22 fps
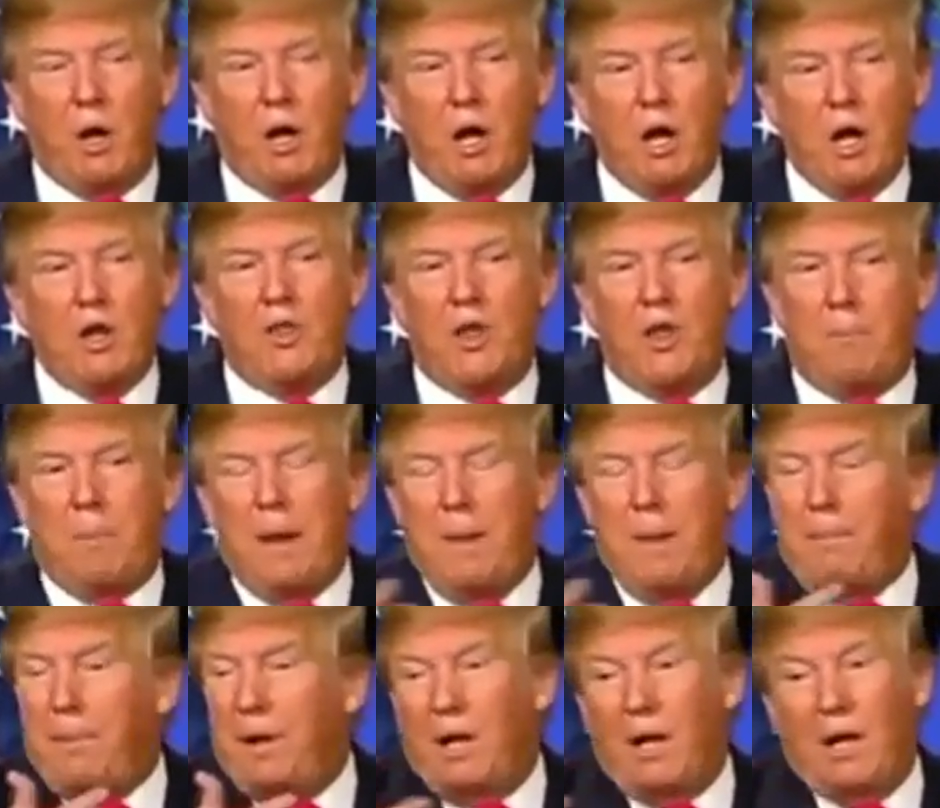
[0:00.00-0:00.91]
The
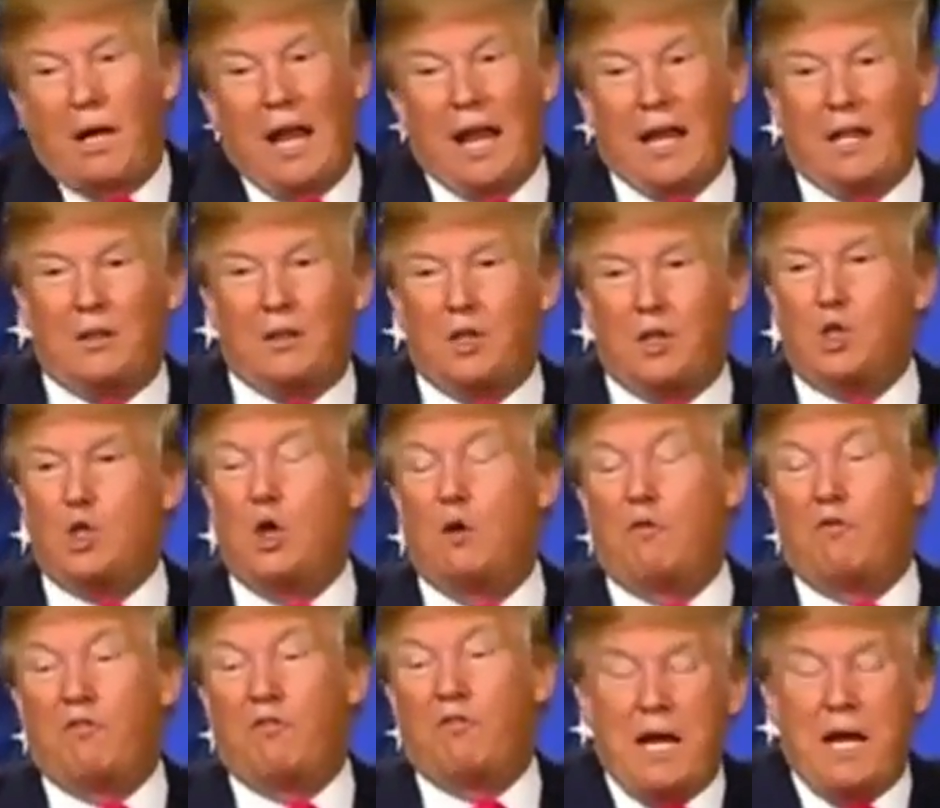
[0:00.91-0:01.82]
people are like this. You're
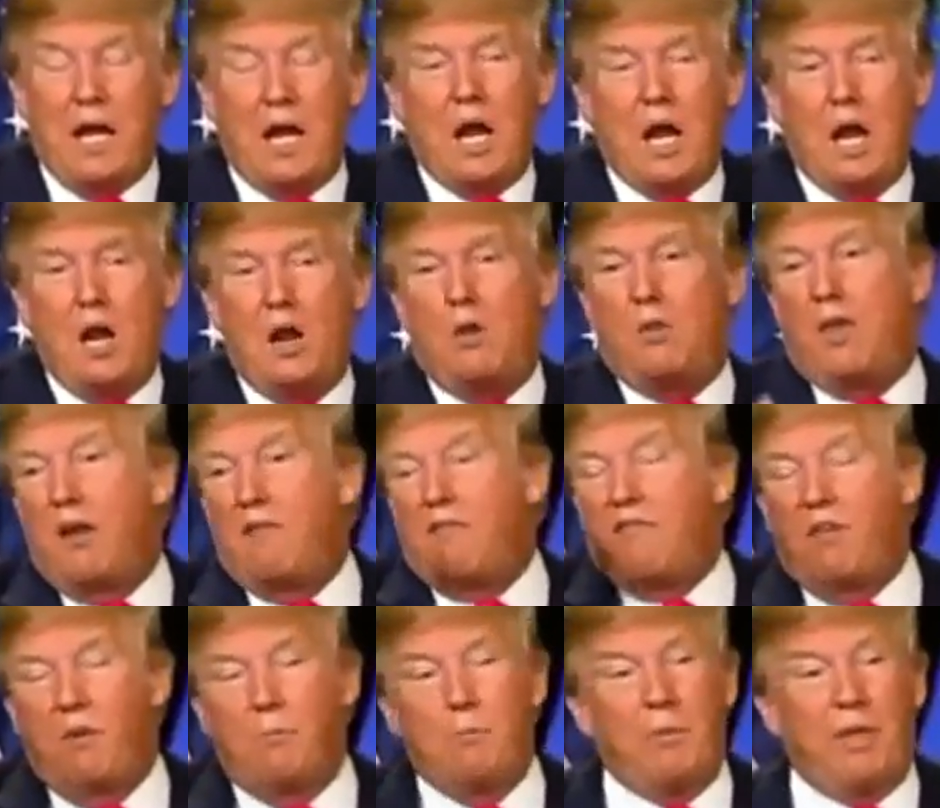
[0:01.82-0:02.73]
from here, they're
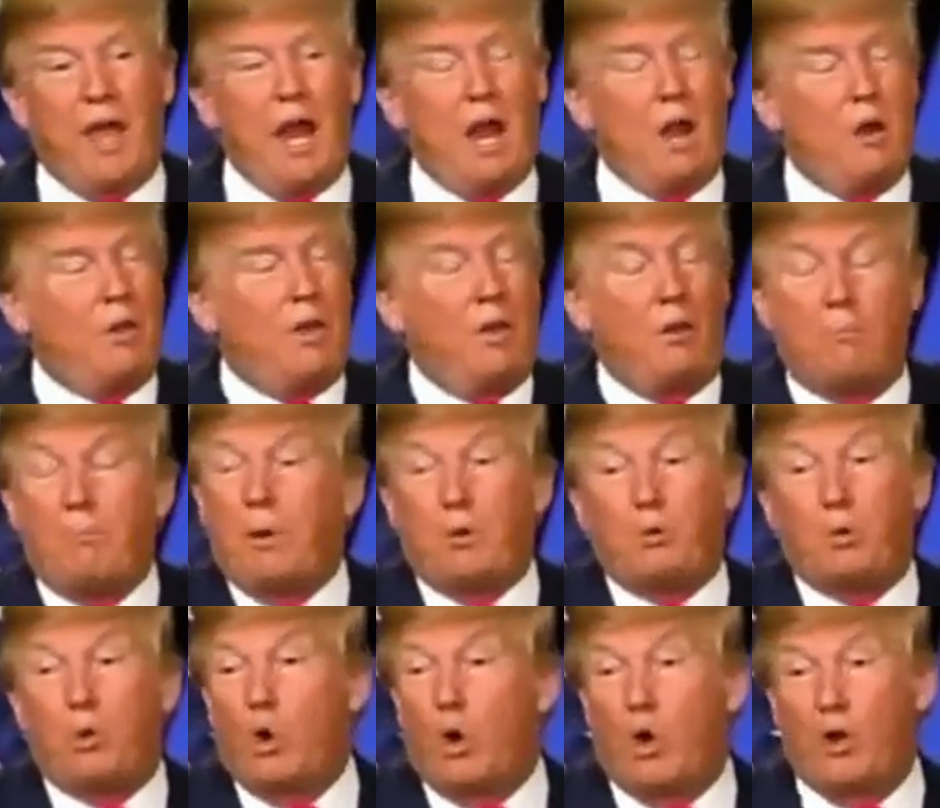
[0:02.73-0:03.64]
from there, but we're
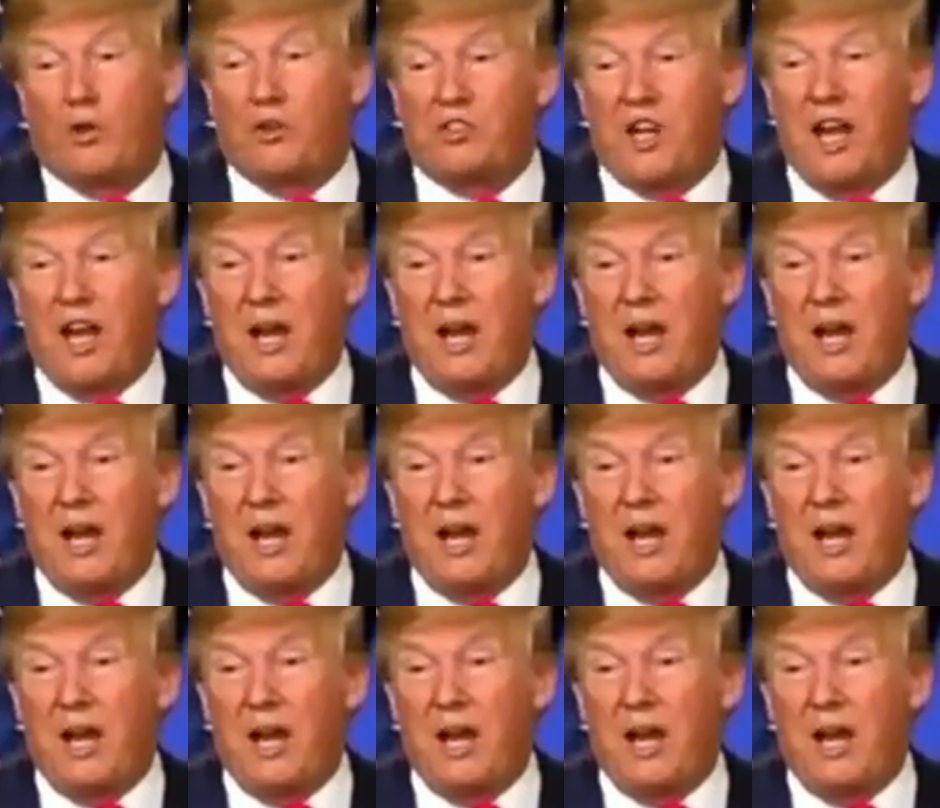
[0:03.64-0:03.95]
all the same.